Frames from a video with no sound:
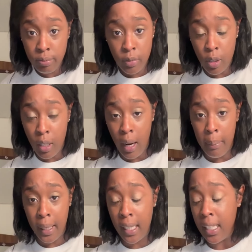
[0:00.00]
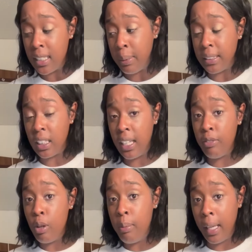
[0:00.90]
You know what I mean? Especially if
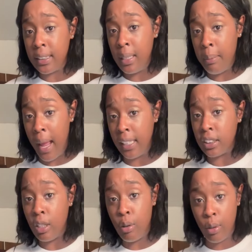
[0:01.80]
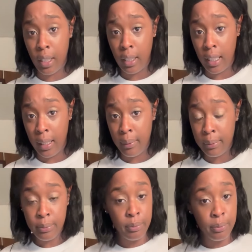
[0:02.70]
you mix and match accordingly.
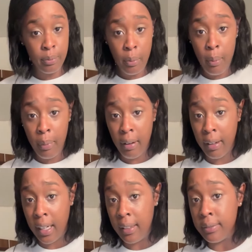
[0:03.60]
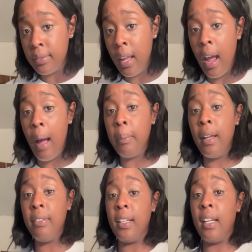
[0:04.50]
Period. I'm
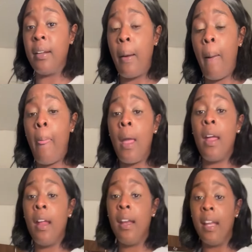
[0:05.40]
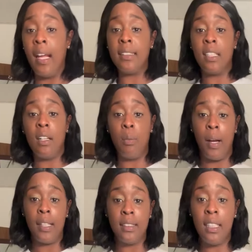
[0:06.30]
loving it. Nice good
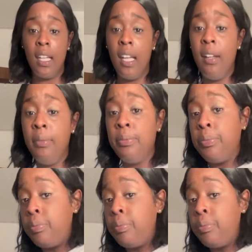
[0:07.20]
white tee.